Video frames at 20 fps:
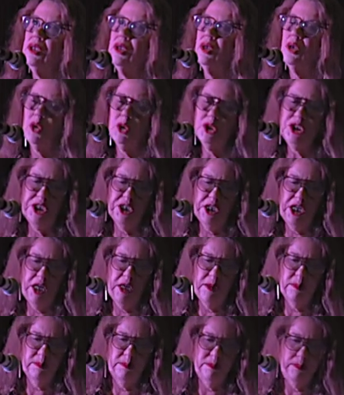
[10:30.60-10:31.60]
or to
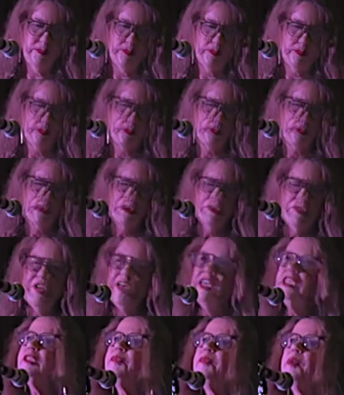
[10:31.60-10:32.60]
come. The
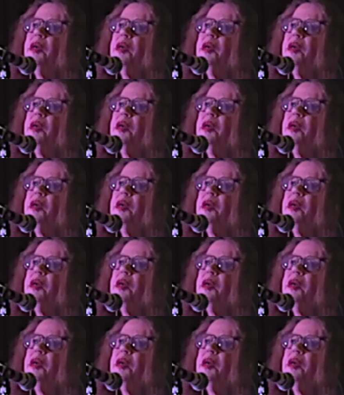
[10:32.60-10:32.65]
first